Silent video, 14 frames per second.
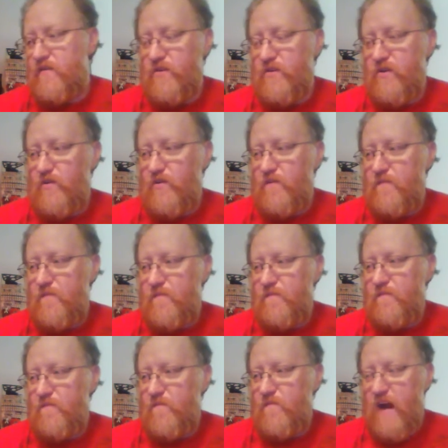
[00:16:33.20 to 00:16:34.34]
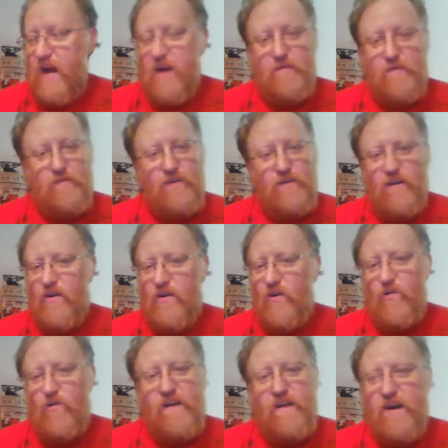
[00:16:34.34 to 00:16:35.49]
So, I remember,
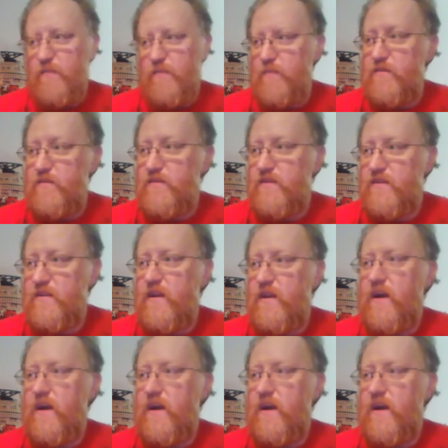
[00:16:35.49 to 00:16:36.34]
oh, fine memories.